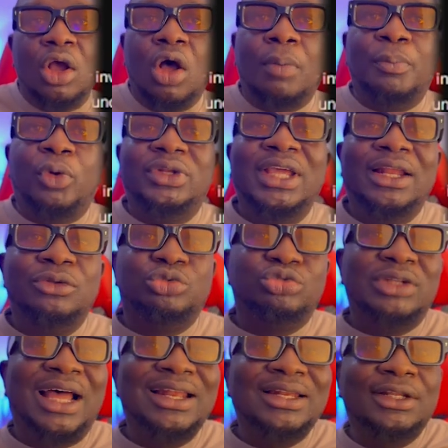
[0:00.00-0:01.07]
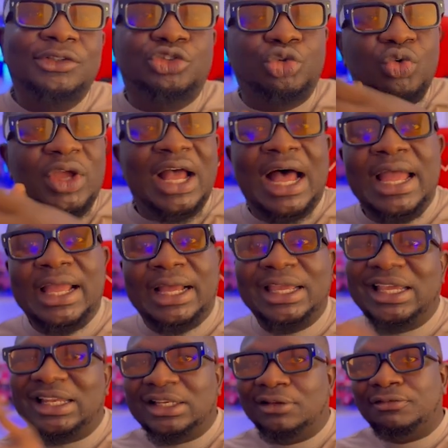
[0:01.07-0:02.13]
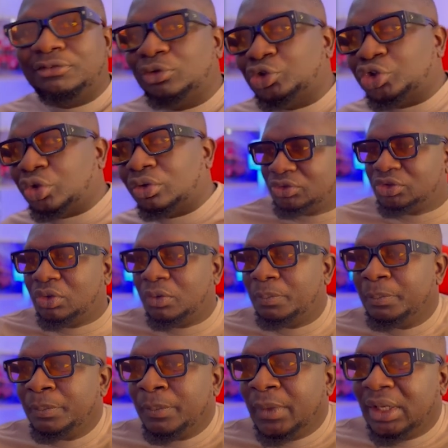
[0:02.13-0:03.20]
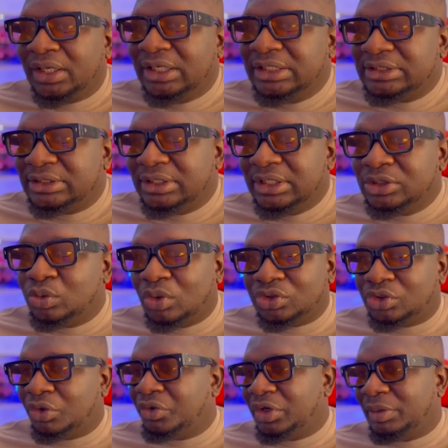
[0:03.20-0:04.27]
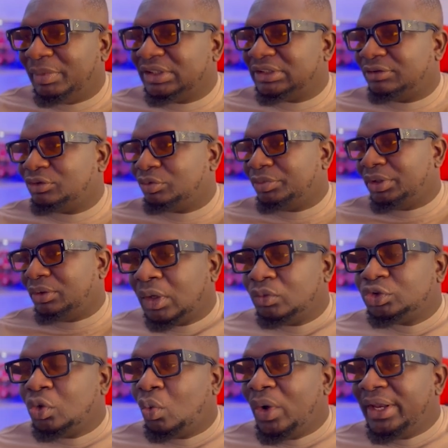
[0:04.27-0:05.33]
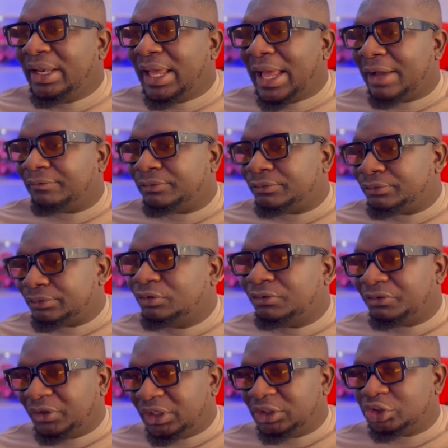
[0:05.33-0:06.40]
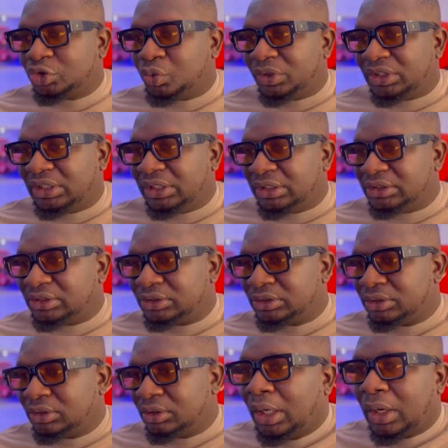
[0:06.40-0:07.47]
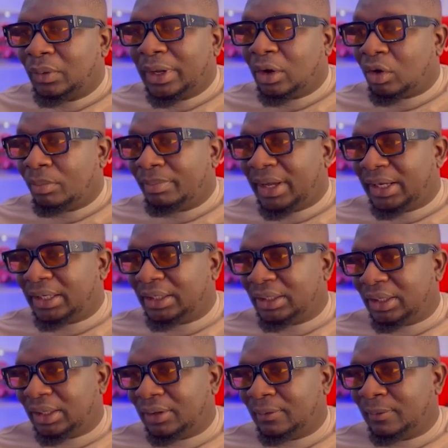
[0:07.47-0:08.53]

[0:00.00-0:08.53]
but then it will not lead to a hire in the future. So these ones don't really matter to me. So when I've finished with this, I will now come back here